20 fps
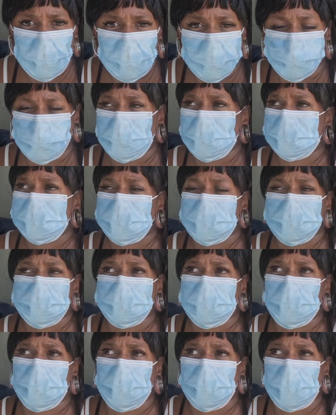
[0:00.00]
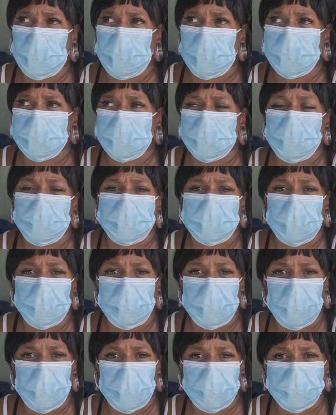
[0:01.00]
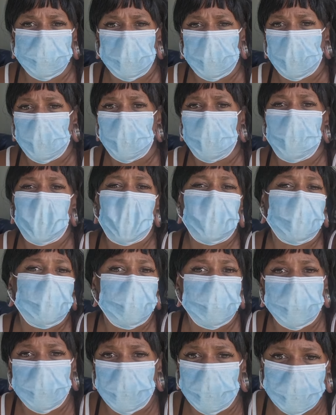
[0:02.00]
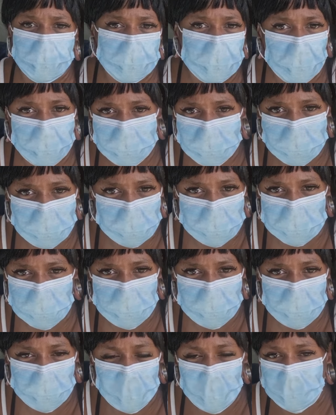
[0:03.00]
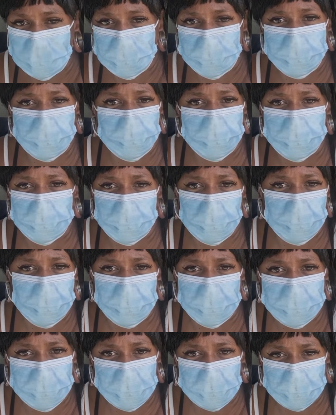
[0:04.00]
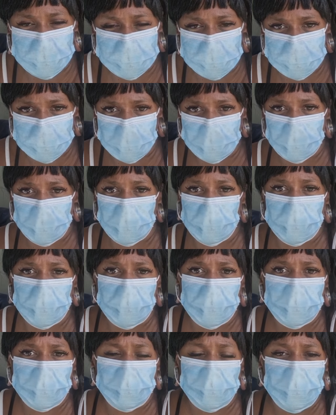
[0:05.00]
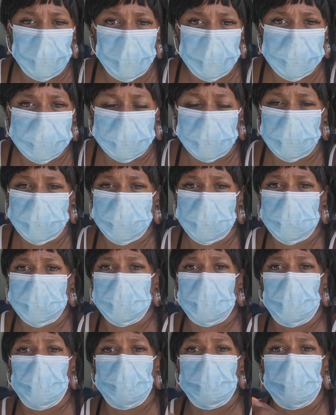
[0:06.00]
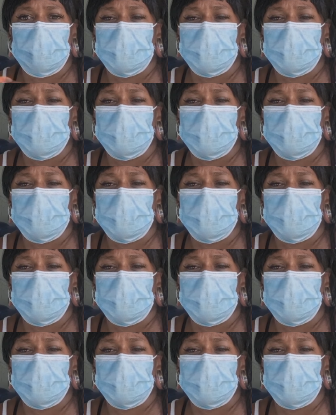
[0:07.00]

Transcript: Prompting certain people to use their masks, begging your gastric team to do certain things, to get to the bottom